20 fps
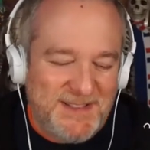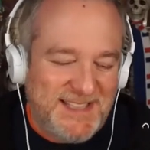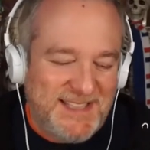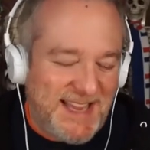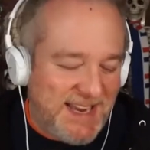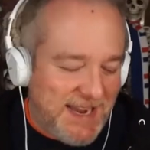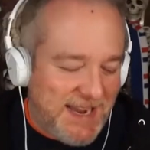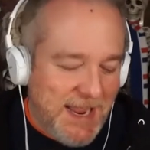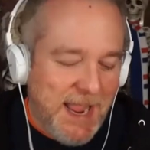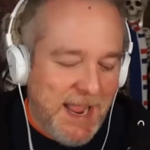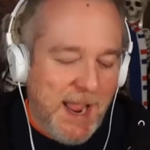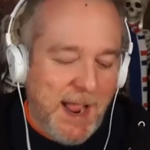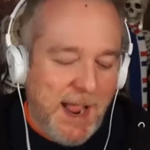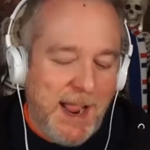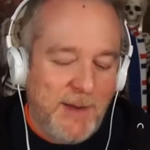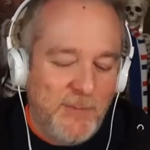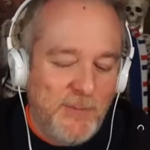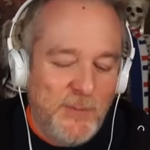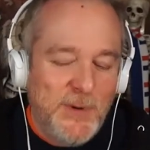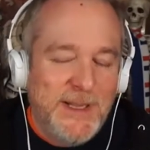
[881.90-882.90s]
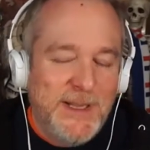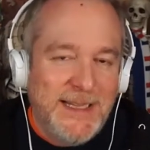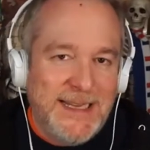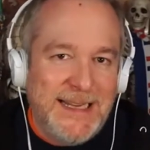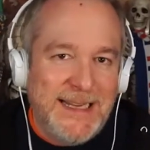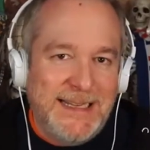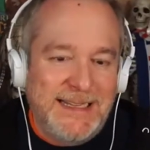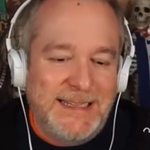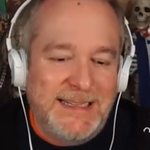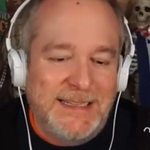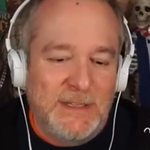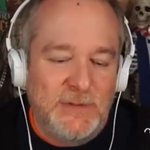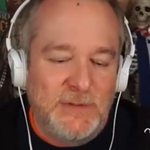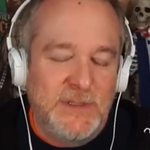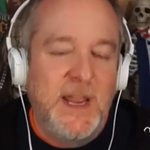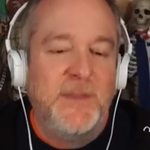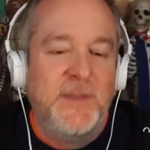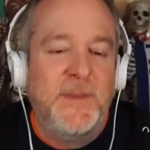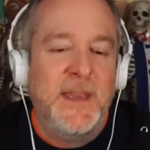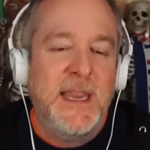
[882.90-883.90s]
I was like, I really, there's
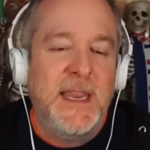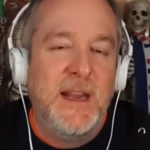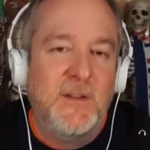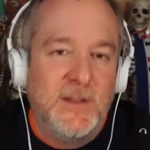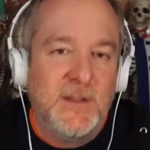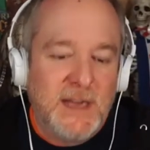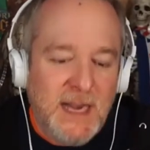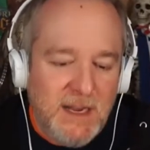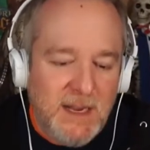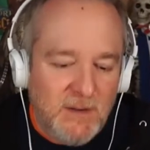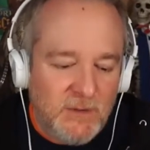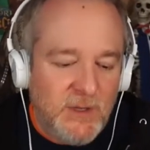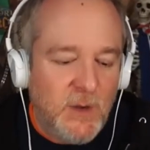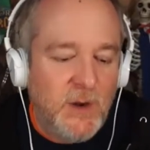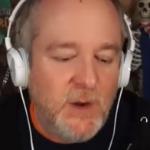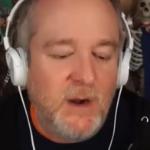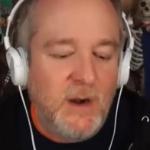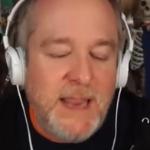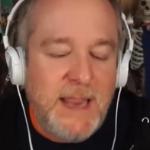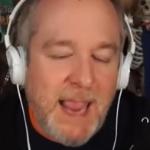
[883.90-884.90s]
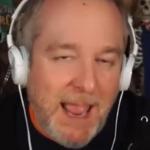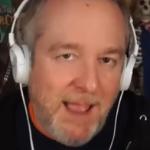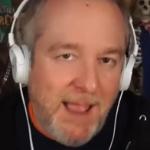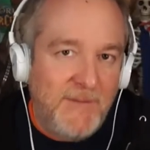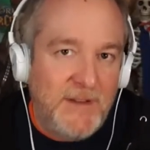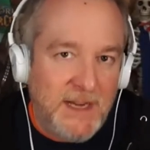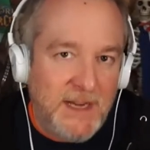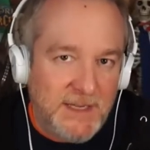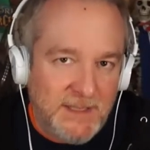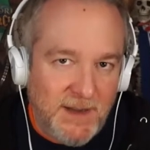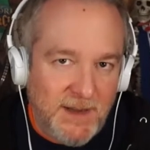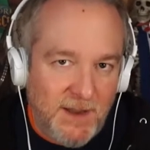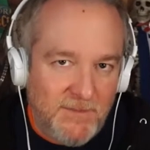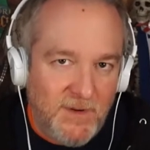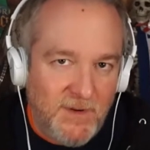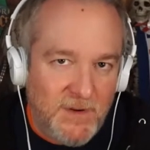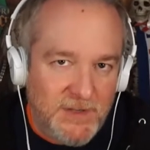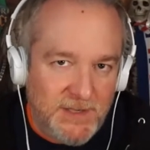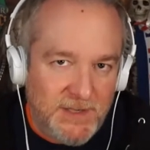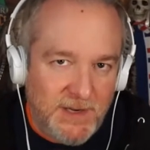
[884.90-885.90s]
nothing here that I either don't already have a desktop
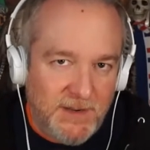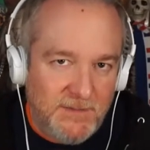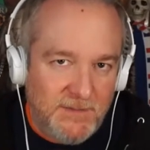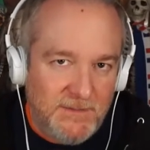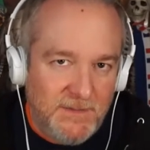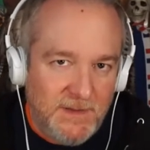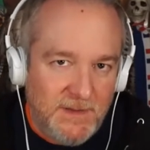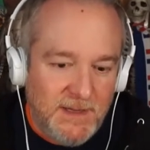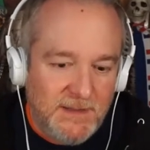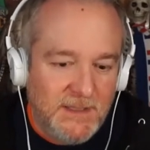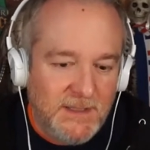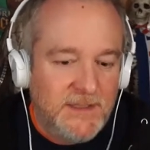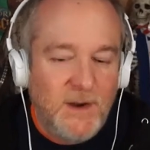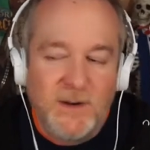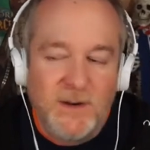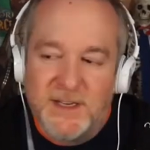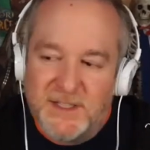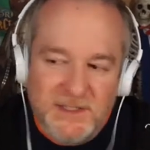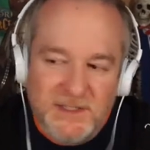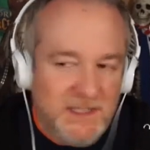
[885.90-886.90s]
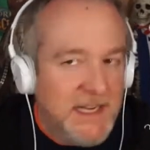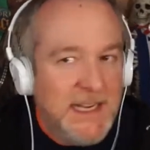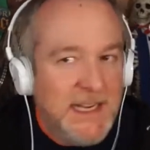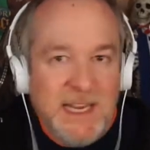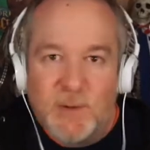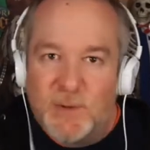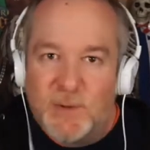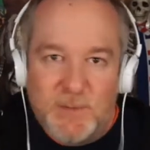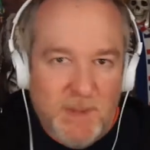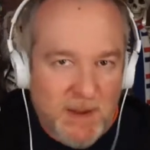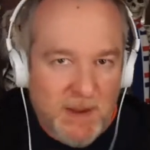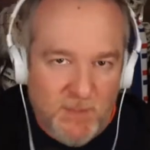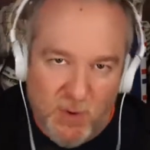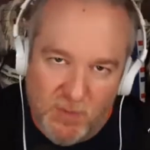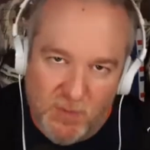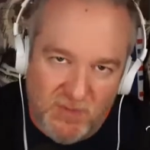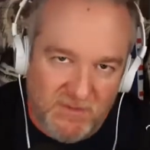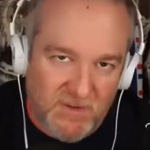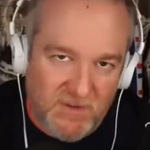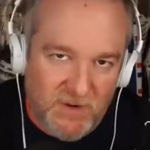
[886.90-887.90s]
version of that's already syncing with my
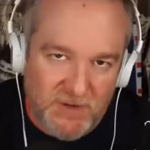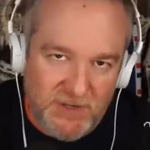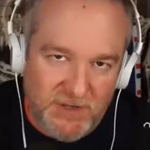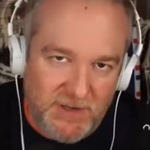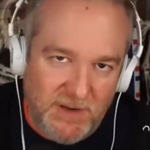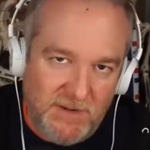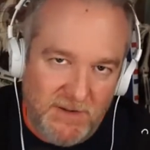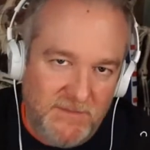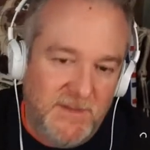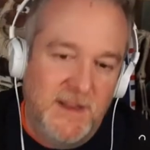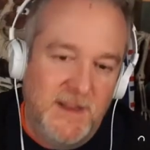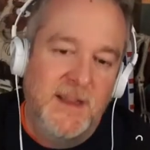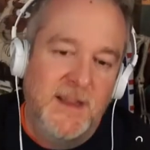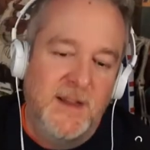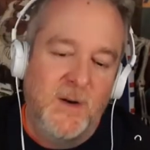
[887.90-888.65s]
mobile version of,